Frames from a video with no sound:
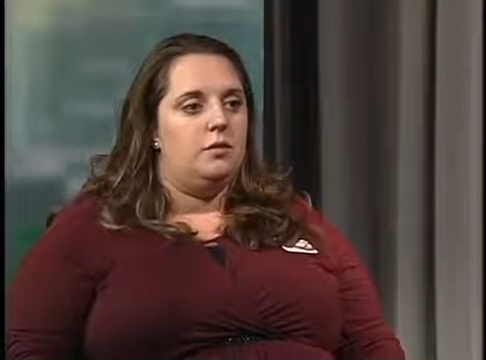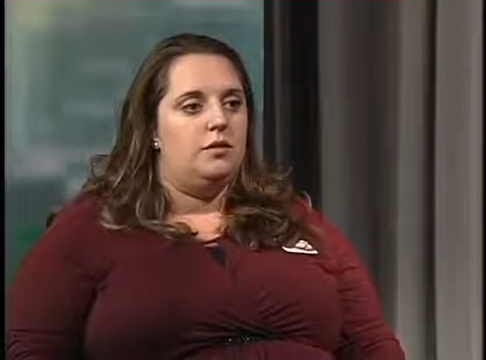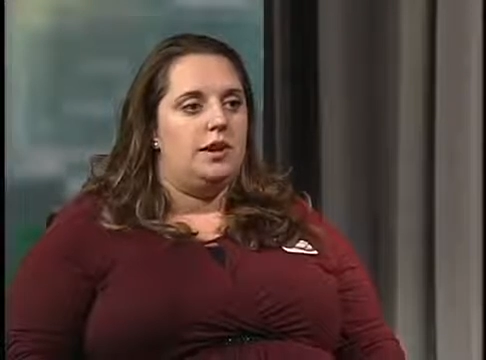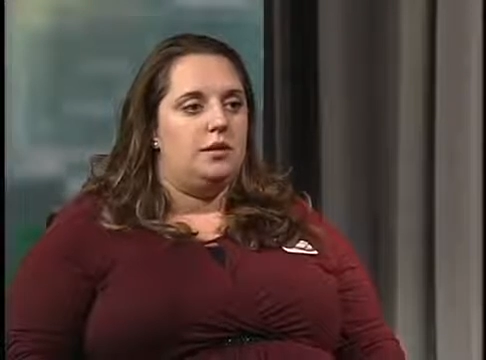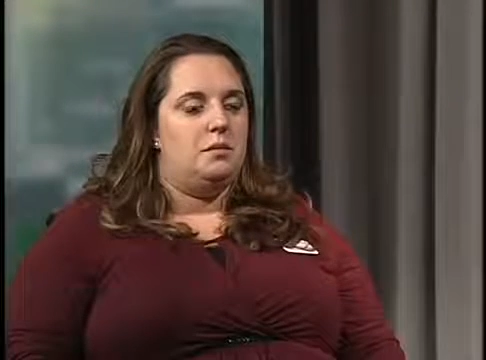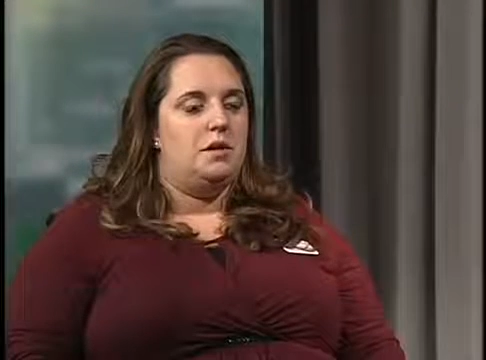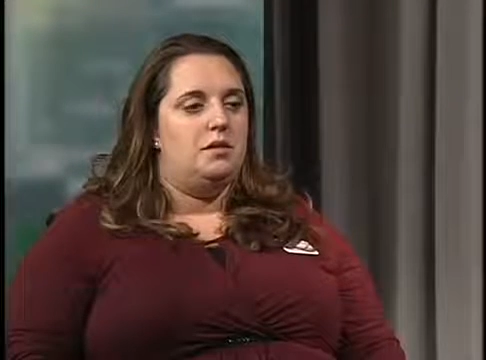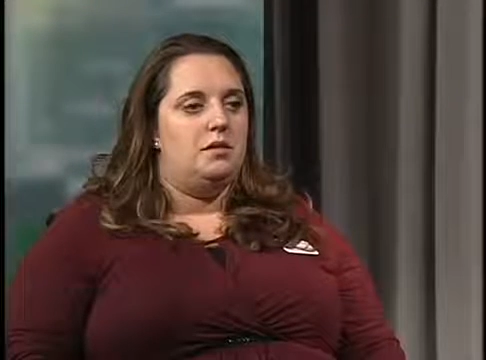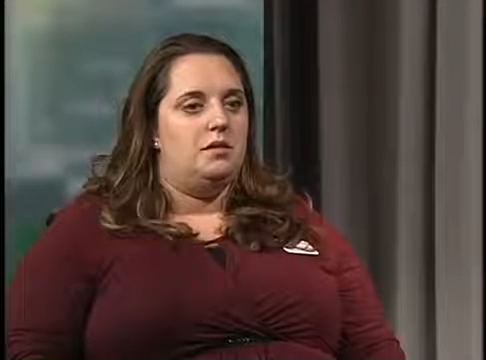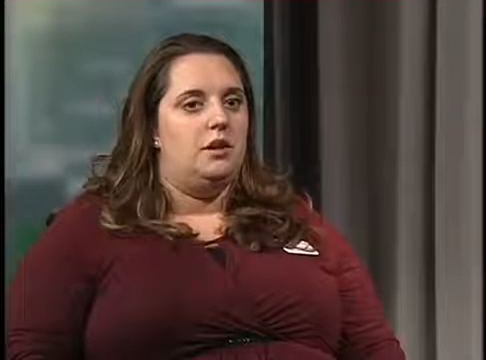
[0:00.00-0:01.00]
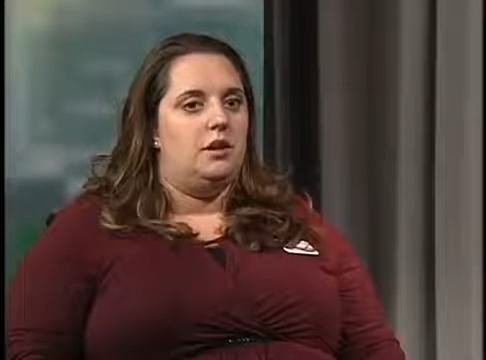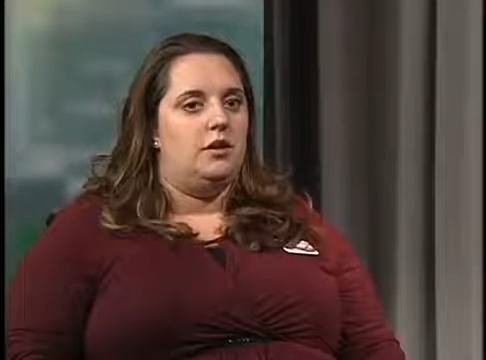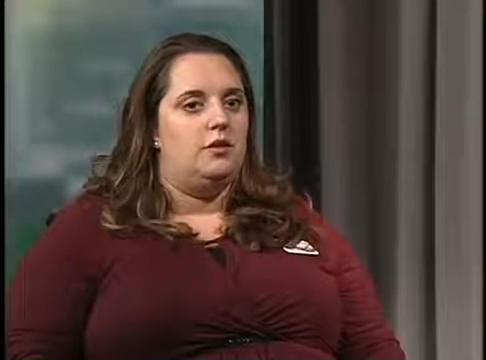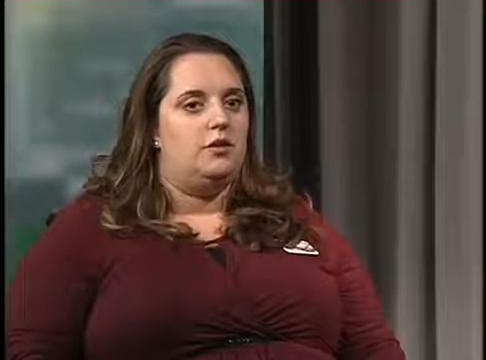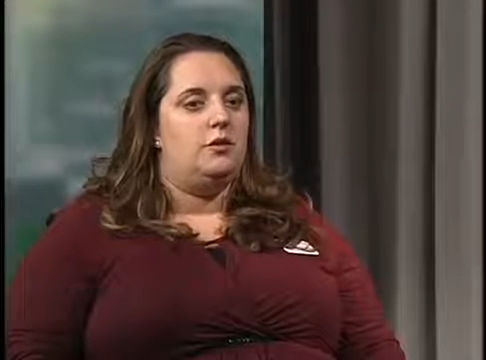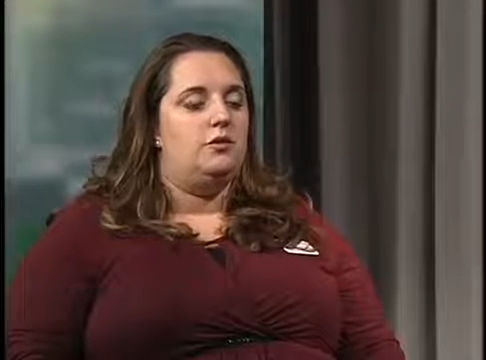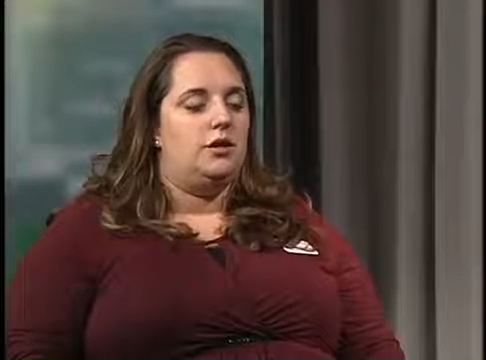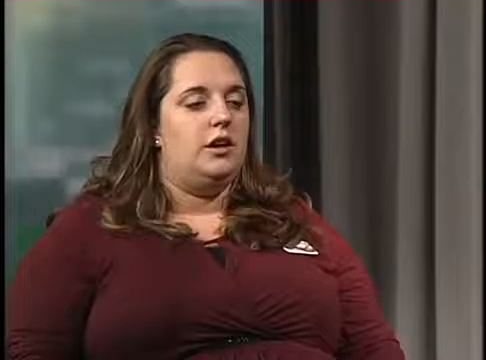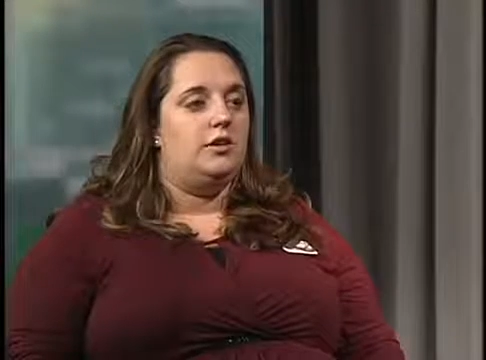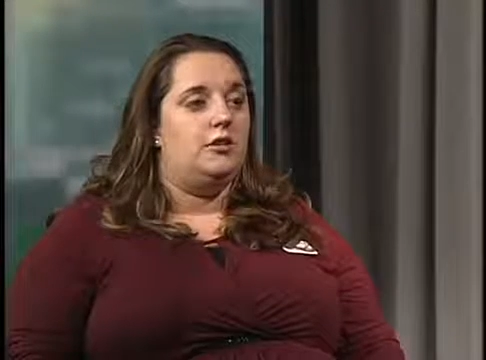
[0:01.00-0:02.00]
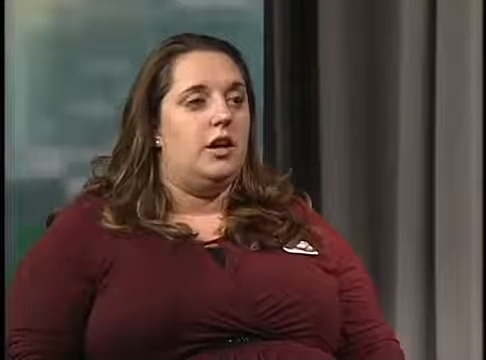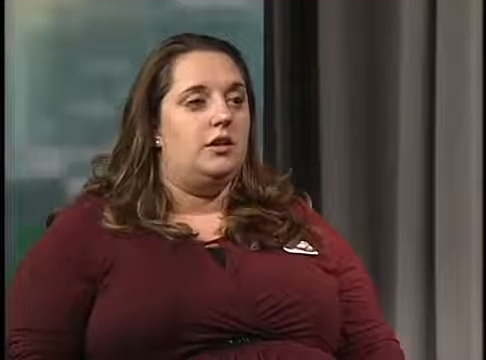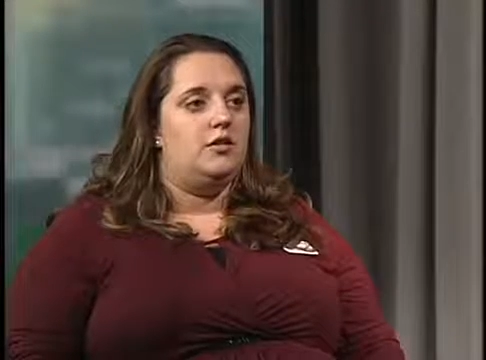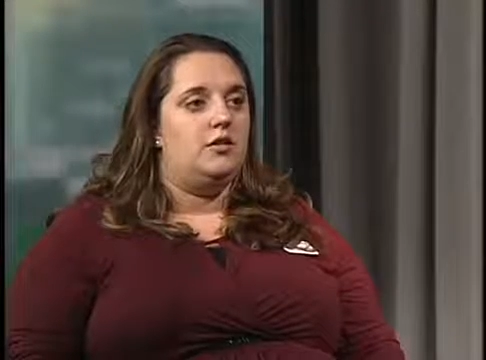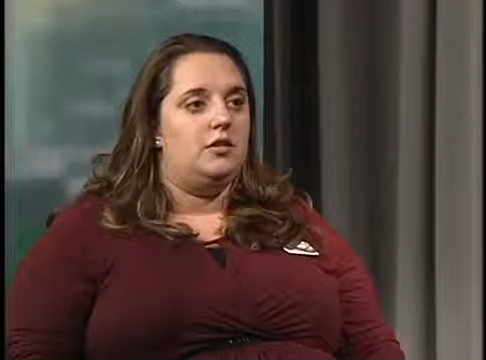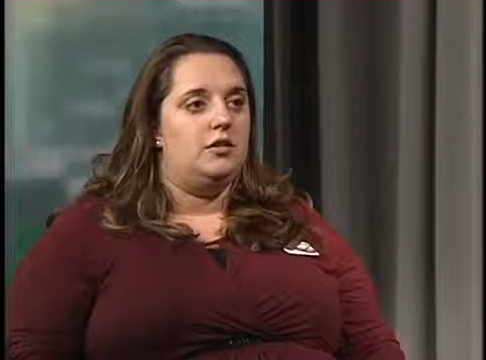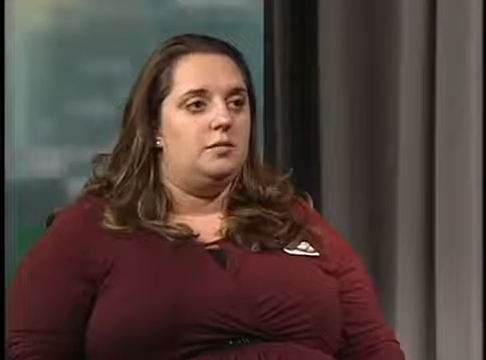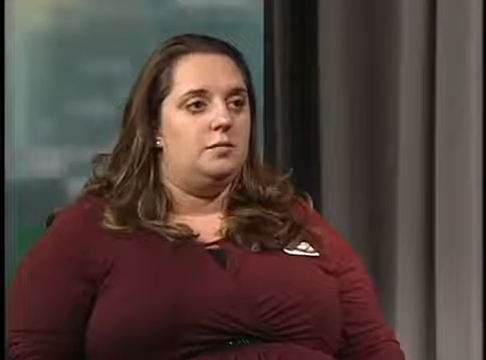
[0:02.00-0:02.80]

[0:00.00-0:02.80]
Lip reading: So we recommend seeing a neurologist.